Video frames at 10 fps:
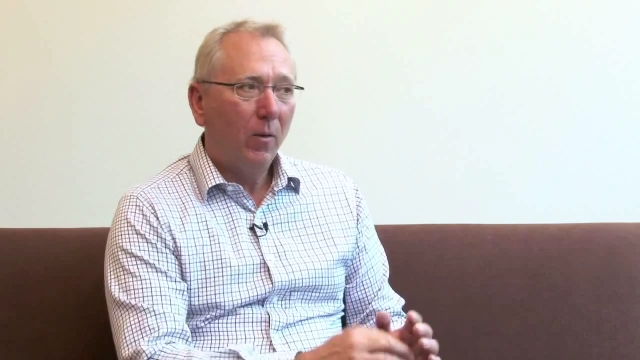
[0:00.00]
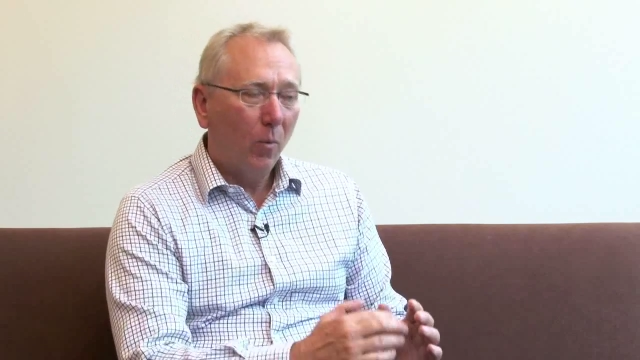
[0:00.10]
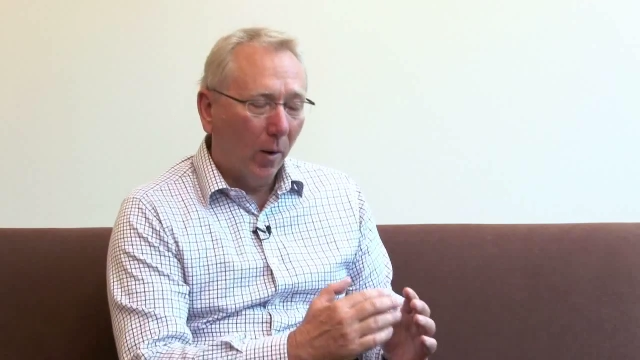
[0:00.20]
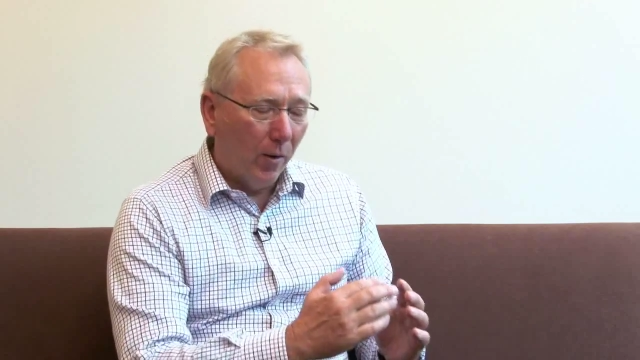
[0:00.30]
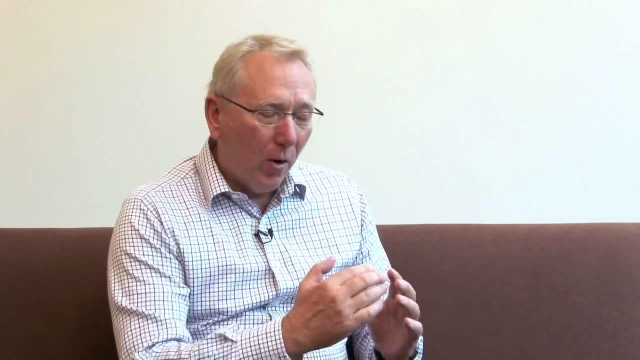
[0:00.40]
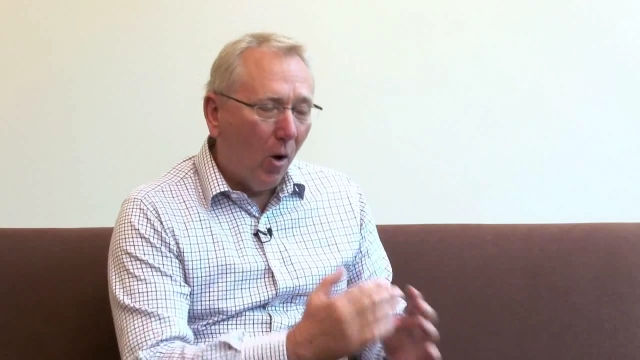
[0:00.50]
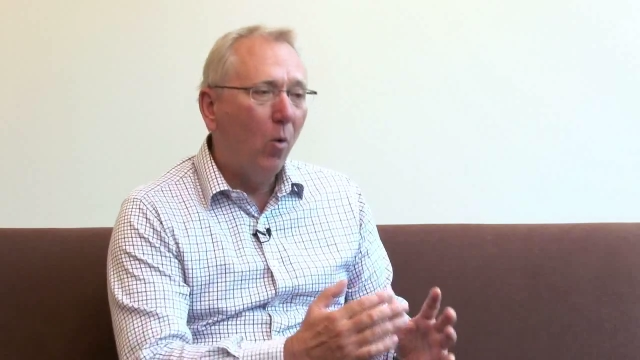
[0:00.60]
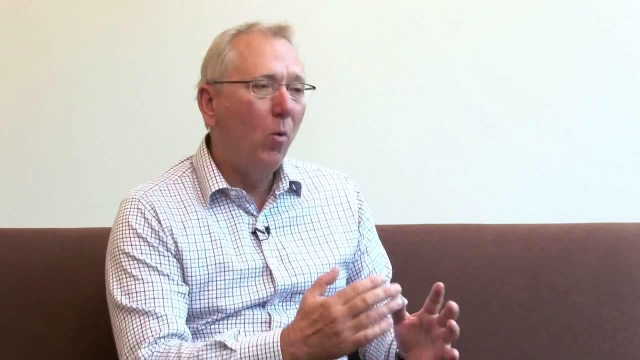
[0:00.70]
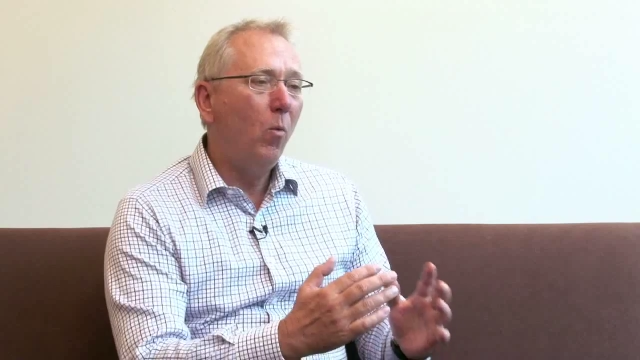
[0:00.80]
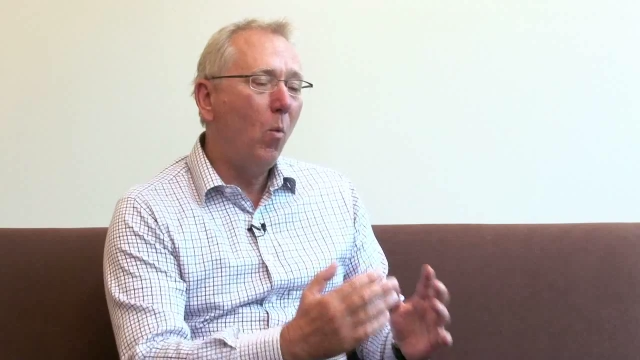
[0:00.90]
where no
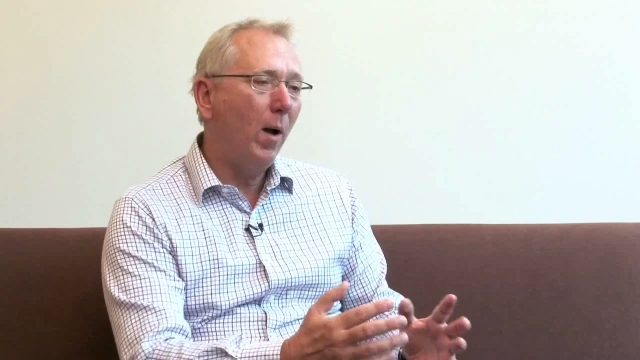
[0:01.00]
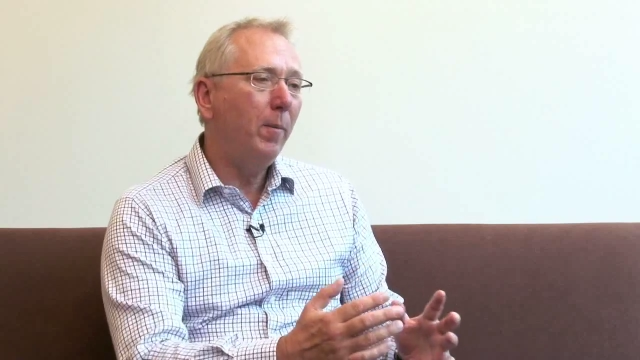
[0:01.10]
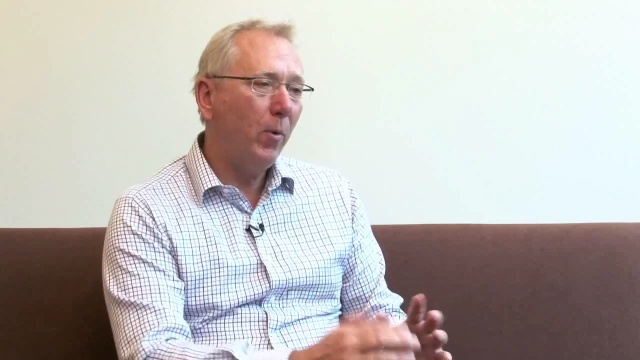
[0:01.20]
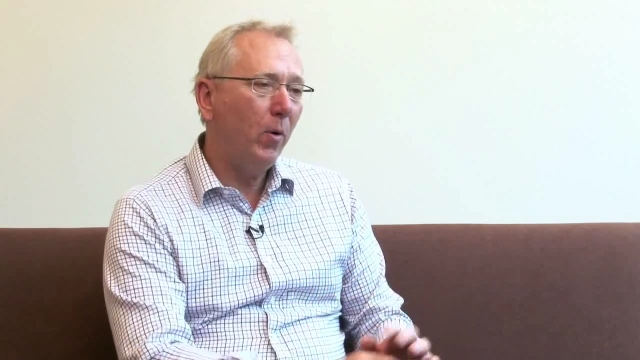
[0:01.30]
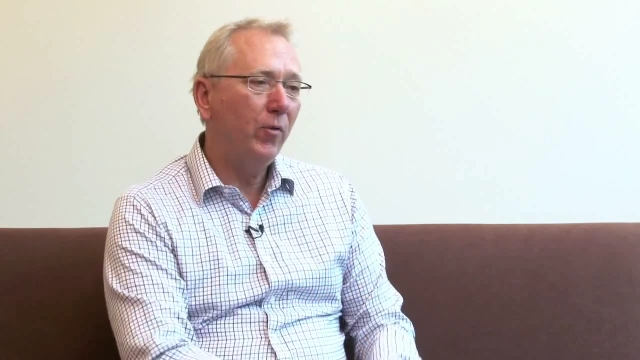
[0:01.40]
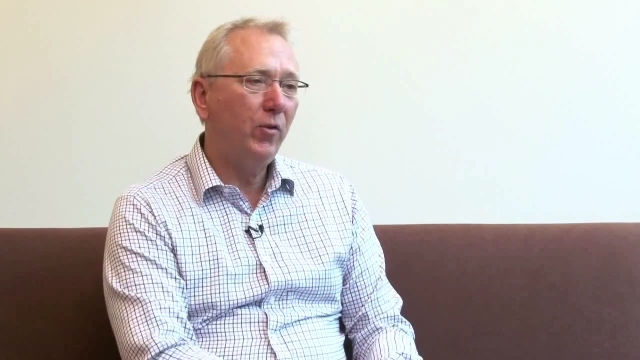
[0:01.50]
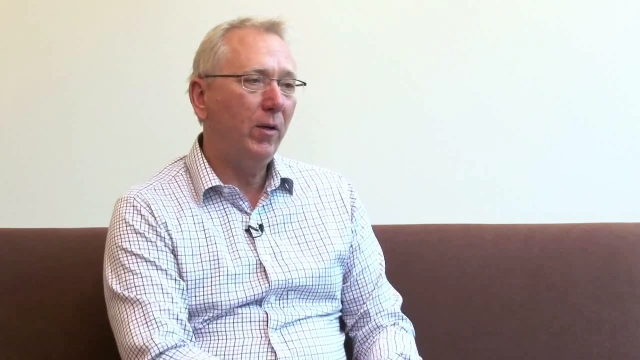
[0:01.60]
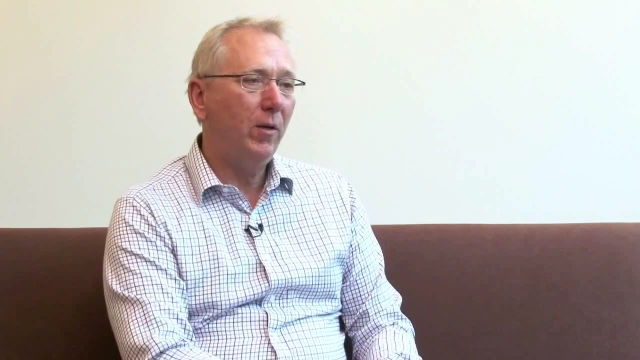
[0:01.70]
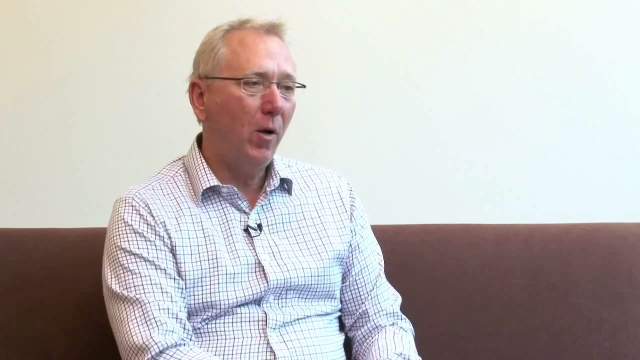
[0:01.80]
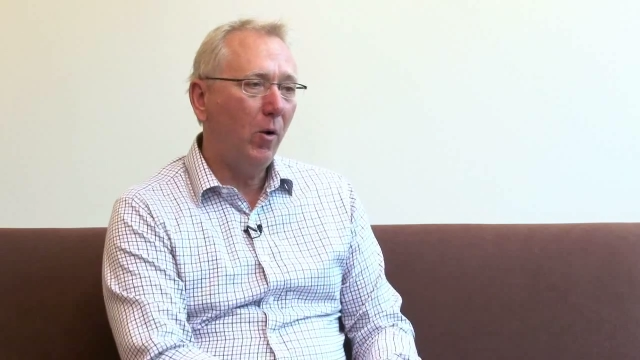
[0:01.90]
one
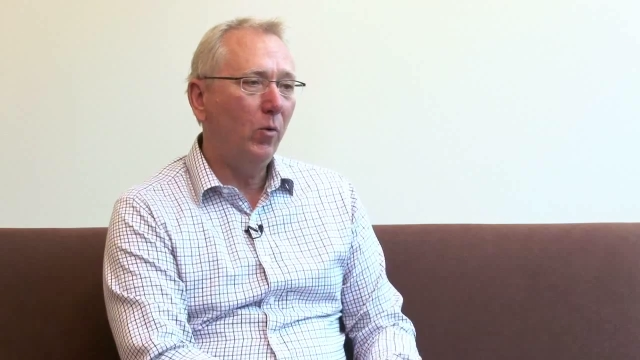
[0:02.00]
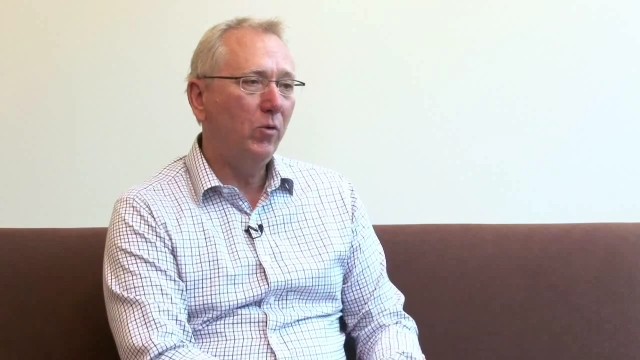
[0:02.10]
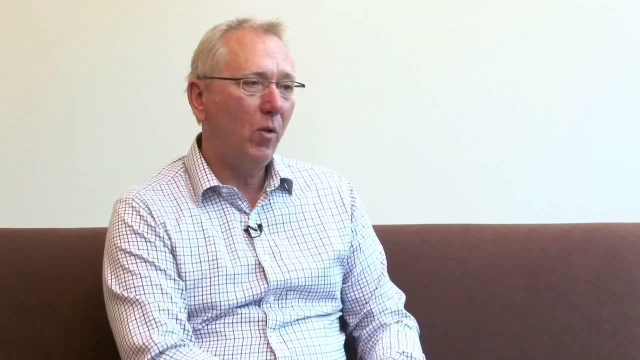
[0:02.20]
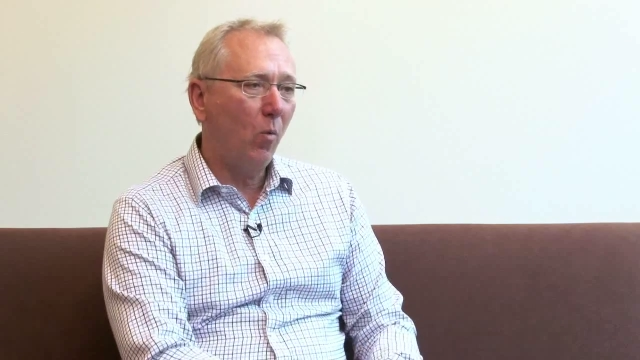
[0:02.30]
person knows